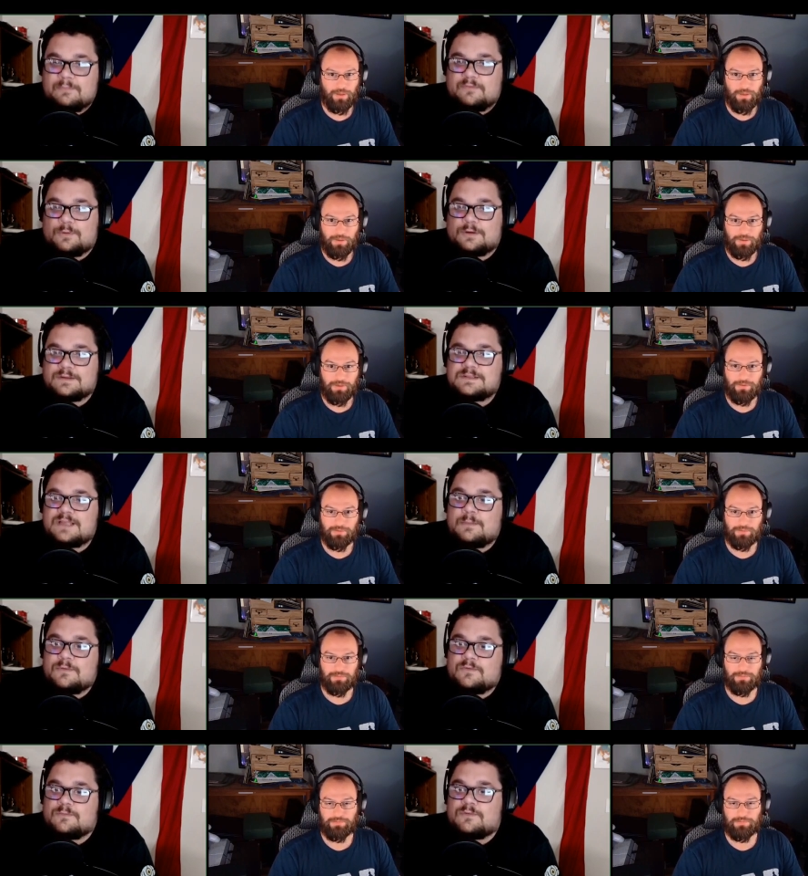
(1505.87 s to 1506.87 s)
Speaker 1: four to stop you
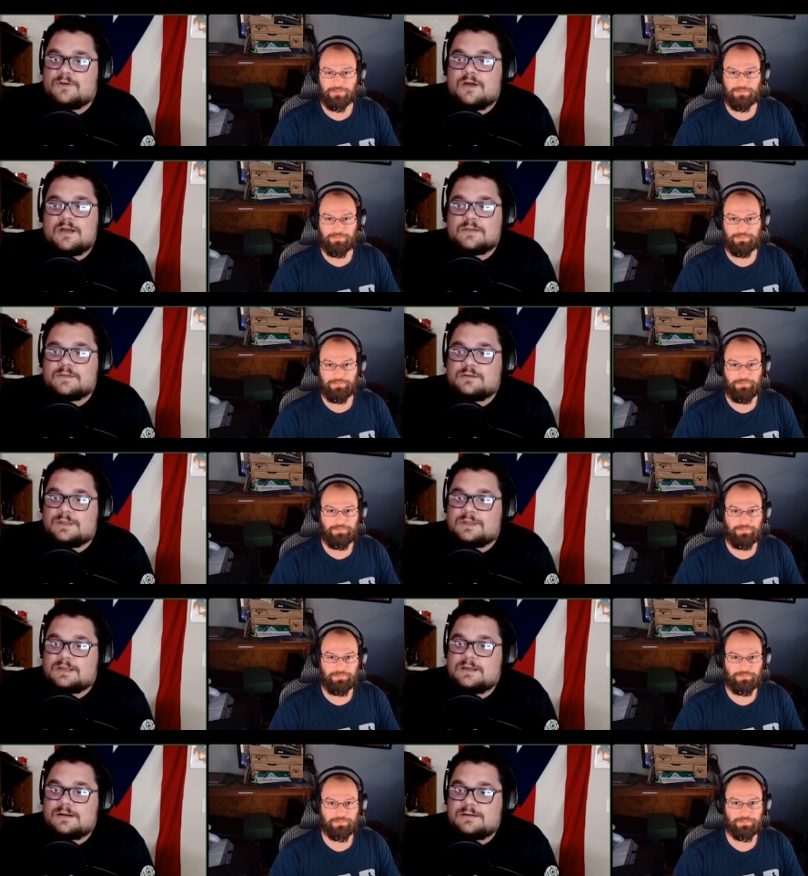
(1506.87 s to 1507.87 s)
from drawing, then you really
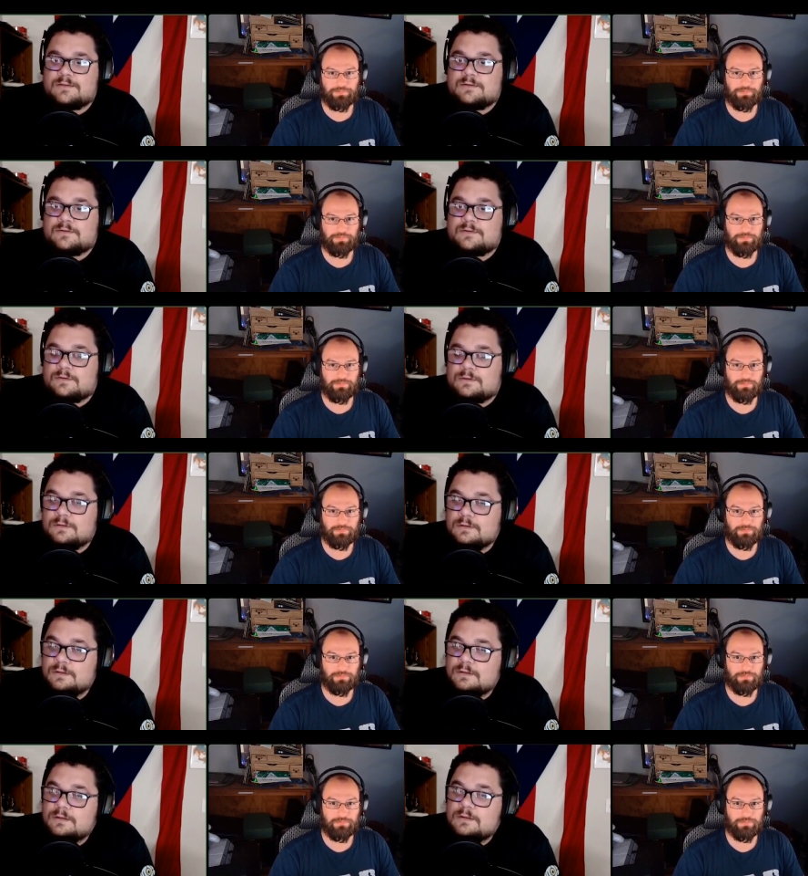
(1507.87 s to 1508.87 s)
cucked their turn.
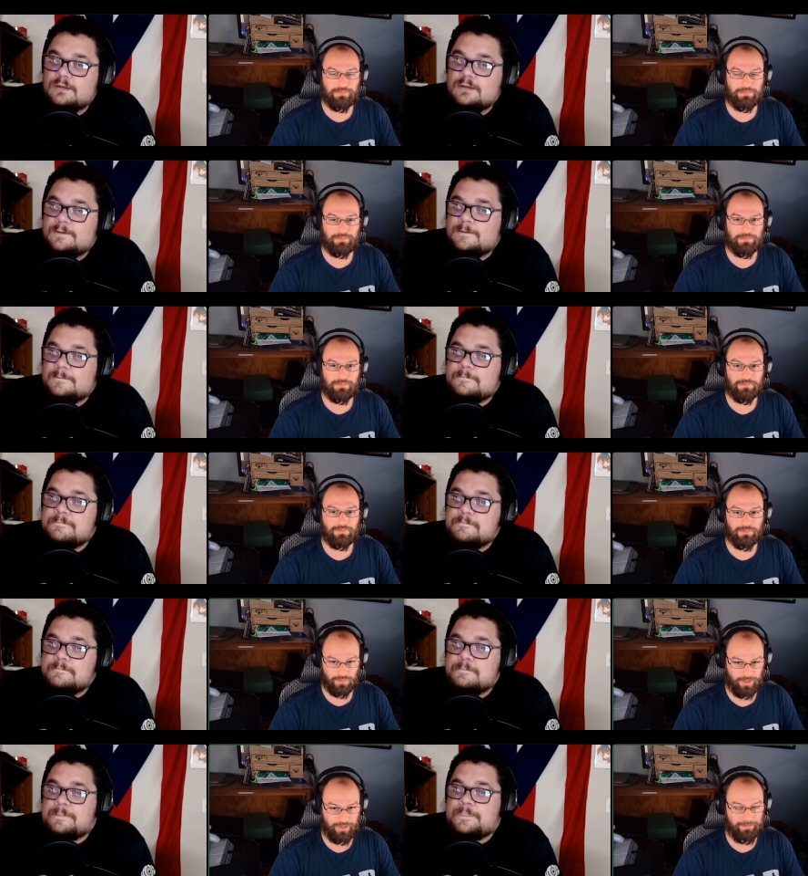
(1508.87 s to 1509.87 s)

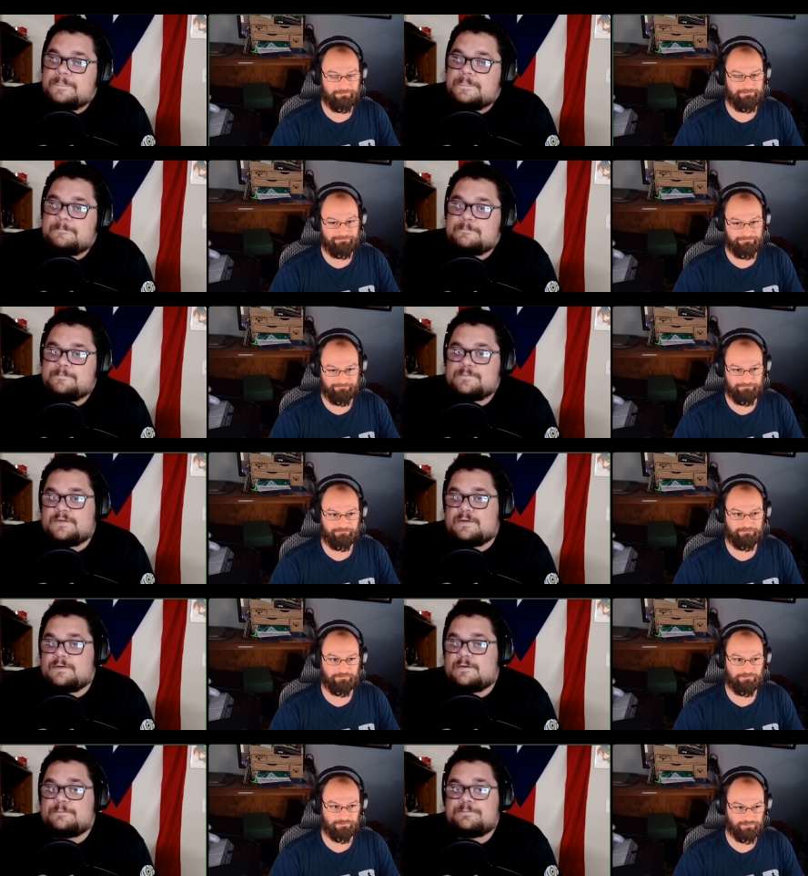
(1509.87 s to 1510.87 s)
Right.
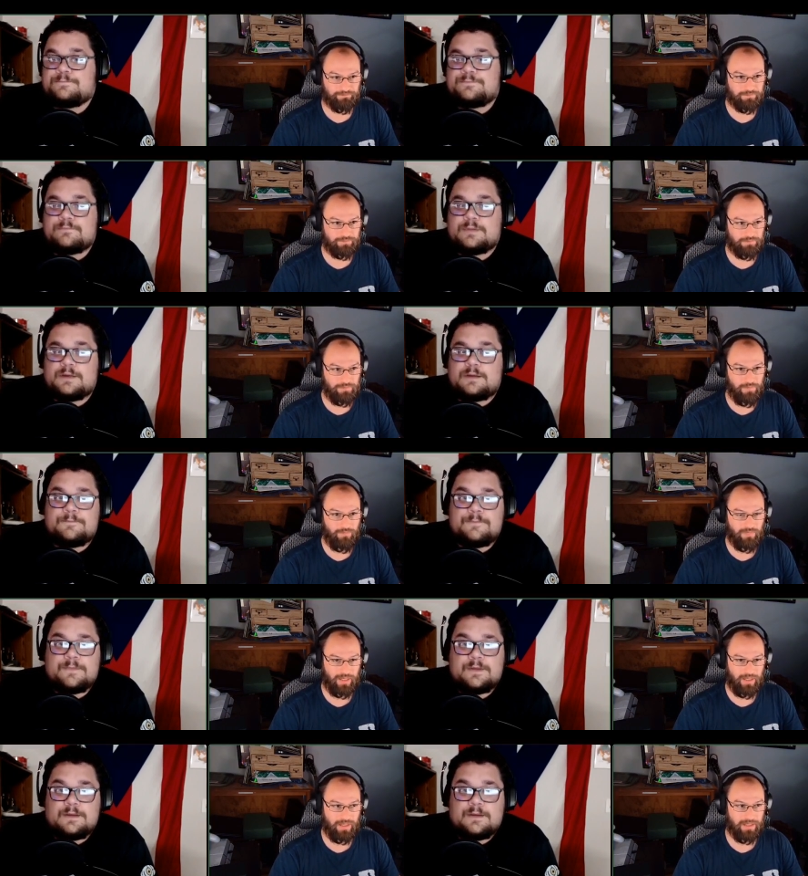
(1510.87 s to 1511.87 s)
So, but
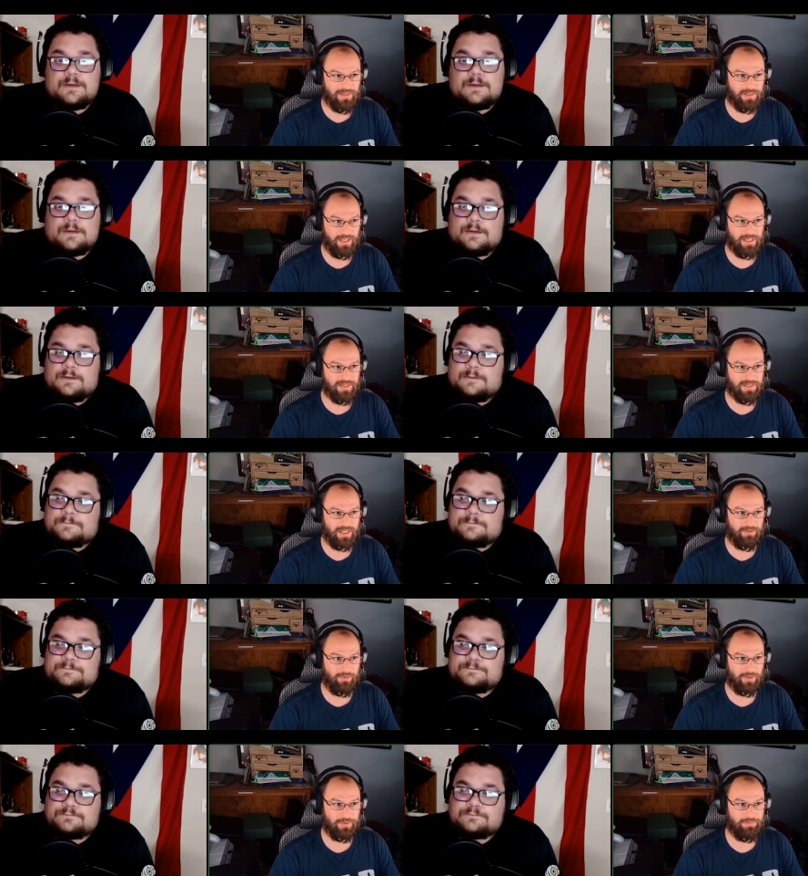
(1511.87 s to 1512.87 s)
Speaker 2: yeah, that's a, that's a tough
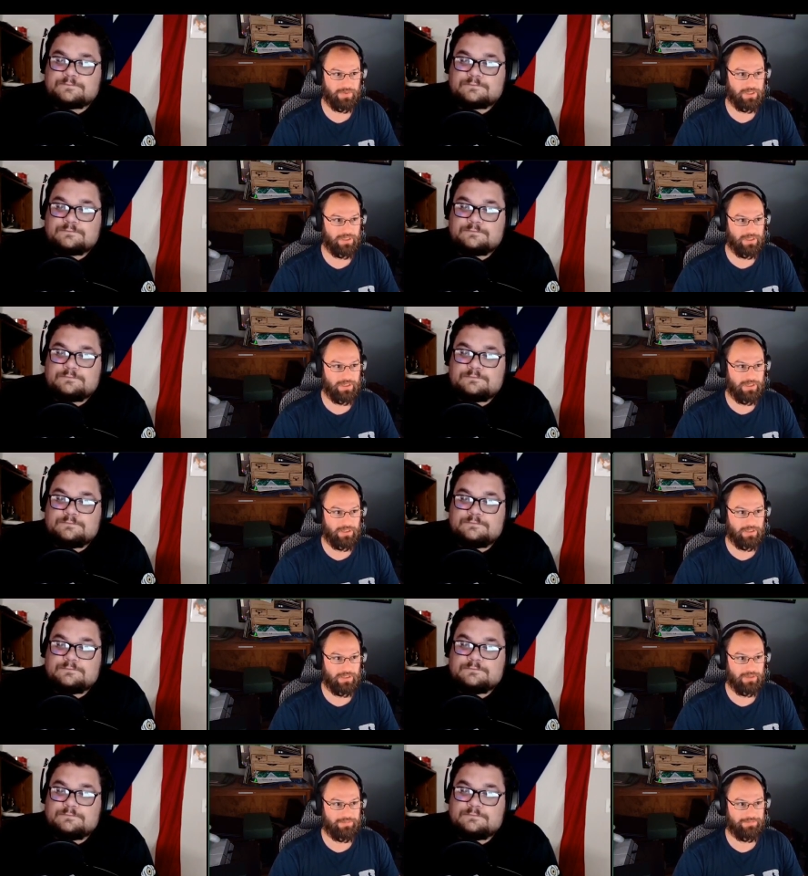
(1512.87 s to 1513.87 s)
one.
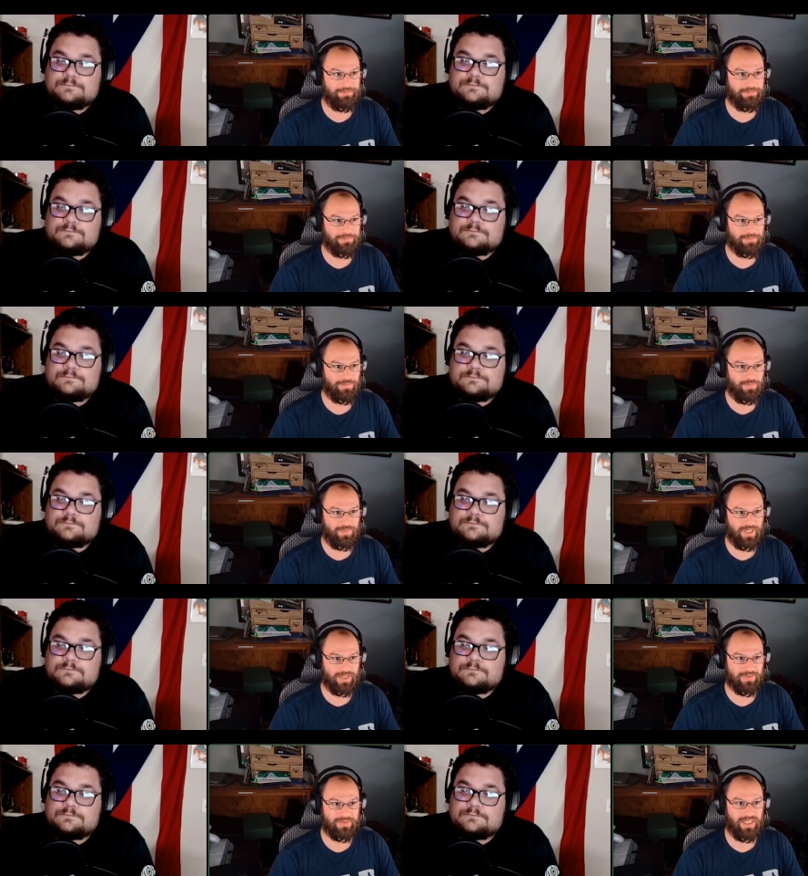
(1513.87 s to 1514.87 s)
Um,
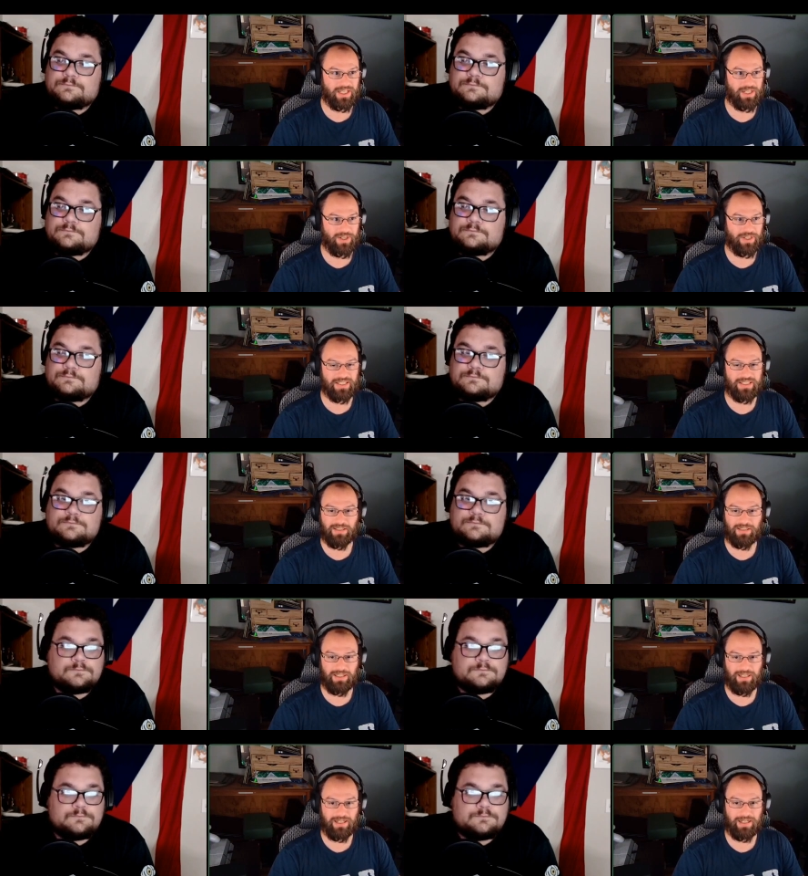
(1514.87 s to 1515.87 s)
that that card gets a
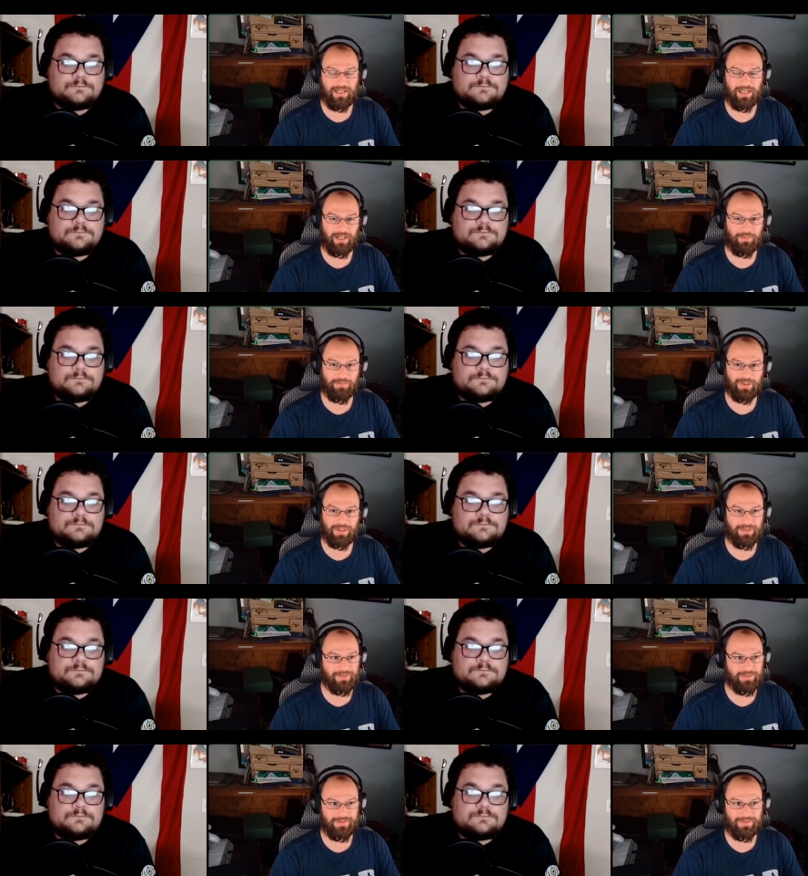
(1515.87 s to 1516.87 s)
lot of hate, but
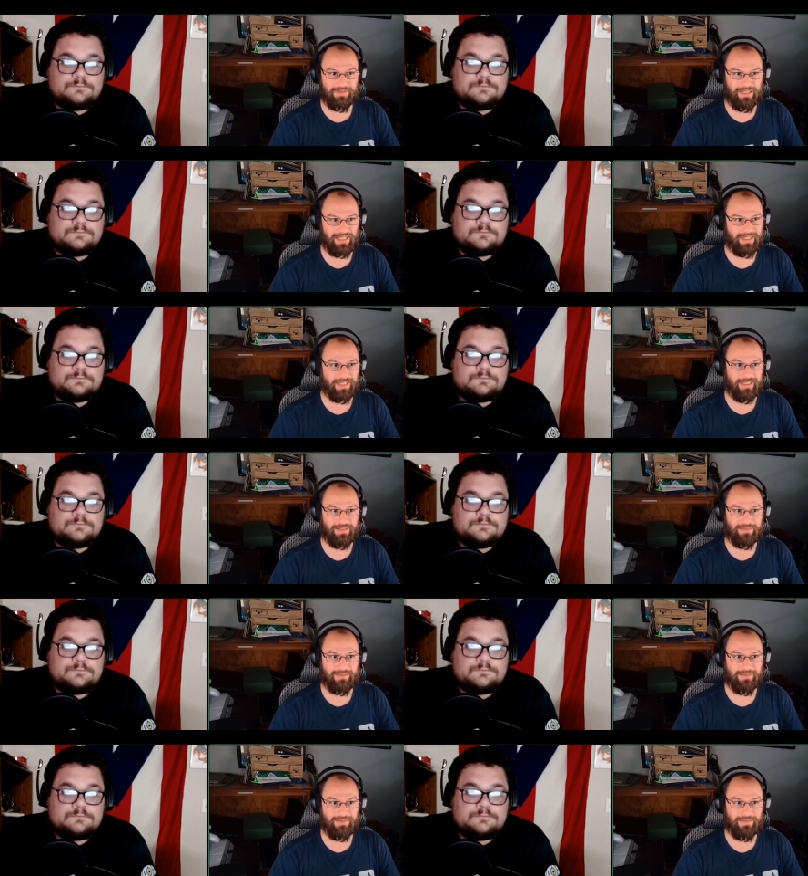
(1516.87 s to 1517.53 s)
then again,